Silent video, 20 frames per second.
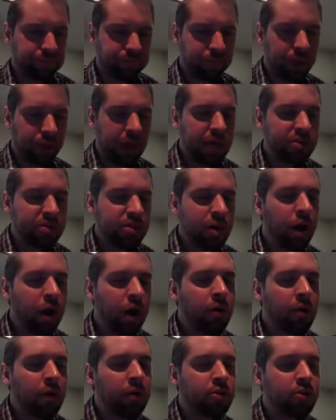In his
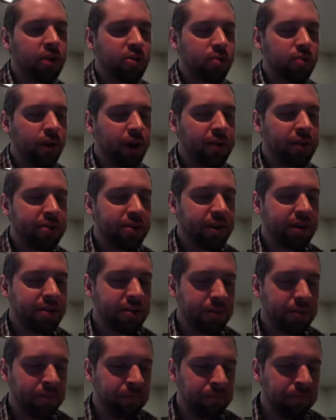inaugural address, Reagan
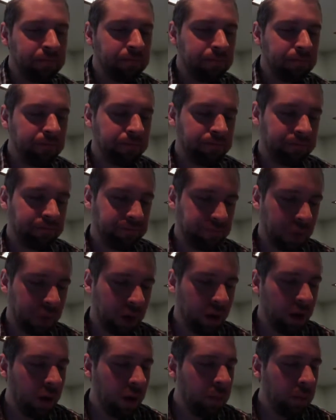says,
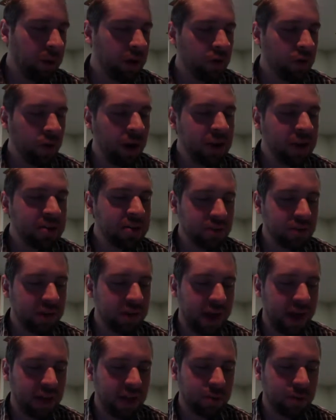"But great as our
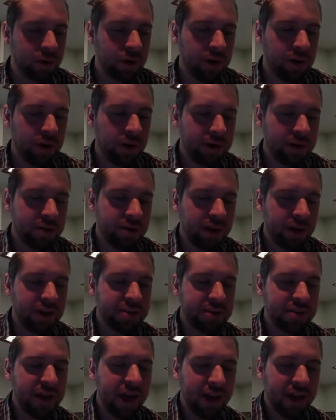tax burden is, it
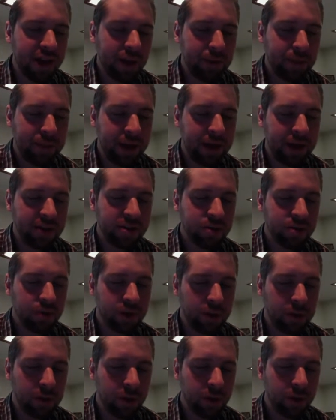has not kept pace with
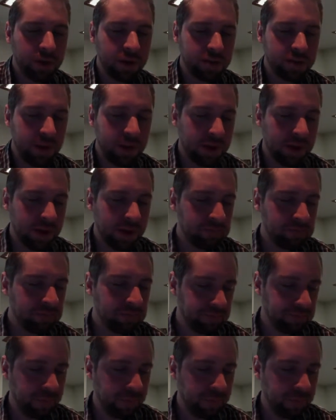the public spending.